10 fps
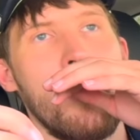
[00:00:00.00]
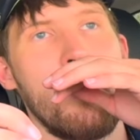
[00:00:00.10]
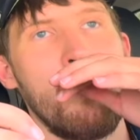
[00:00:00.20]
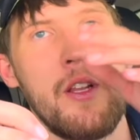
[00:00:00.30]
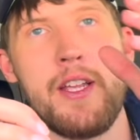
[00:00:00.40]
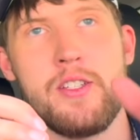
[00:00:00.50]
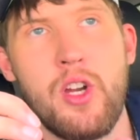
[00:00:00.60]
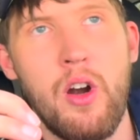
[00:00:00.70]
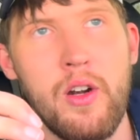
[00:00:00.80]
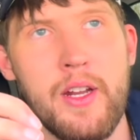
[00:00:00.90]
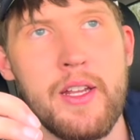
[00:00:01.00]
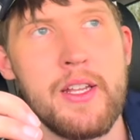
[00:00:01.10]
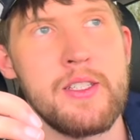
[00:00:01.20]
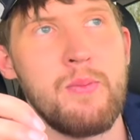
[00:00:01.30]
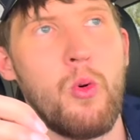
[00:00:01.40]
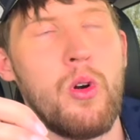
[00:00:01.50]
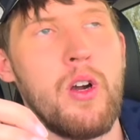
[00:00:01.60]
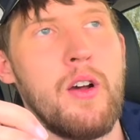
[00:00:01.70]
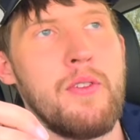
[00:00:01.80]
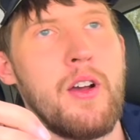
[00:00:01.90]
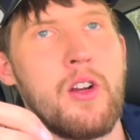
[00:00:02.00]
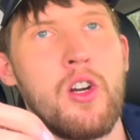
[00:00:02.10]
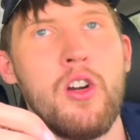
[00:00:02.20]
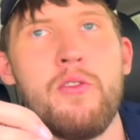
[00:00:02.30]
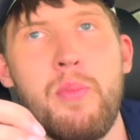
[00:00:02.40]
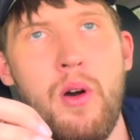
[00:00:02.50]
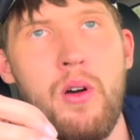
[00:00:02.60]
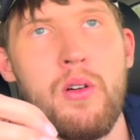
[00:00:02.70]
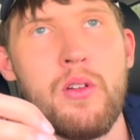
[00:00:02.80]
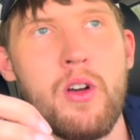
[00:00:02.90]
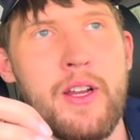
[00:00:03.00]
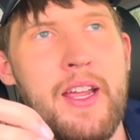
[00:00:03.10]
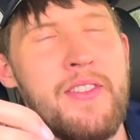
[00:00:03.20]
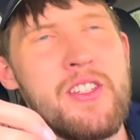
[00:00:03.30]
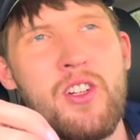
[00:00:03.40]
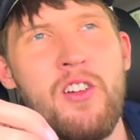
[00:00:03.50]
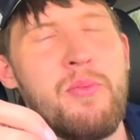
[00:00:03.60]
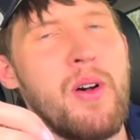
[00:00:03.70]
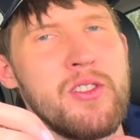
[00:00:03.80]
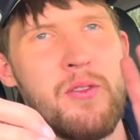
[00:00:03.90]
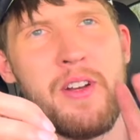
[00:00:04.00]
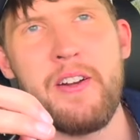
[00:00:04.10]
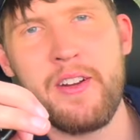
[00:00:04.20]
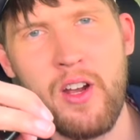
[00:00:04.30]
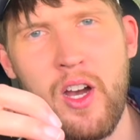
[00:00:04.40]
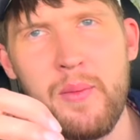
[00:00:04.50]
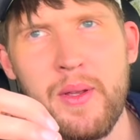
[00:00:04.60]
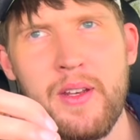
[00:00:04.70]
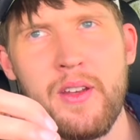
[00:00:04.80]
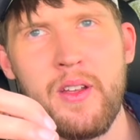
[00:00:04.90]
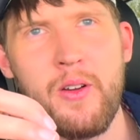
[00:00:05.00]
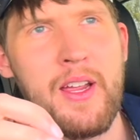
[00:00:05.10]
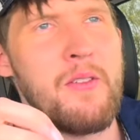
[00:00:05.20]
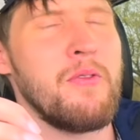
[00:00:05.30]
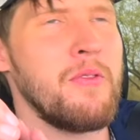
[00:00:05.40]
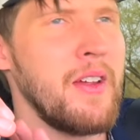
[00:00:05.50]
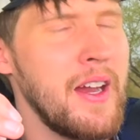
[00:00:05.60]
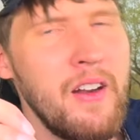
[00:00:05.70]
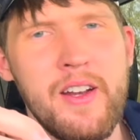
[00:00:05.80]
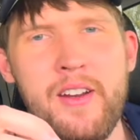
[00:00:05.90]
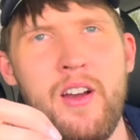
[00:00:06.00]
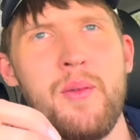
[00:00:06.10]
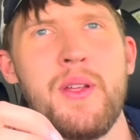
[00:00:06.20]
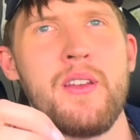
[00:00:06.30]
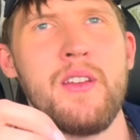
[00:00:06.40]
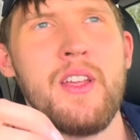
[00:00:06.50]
really a target. It's more of a curveball. Okay, and these curveballs are very common. Okay, very common.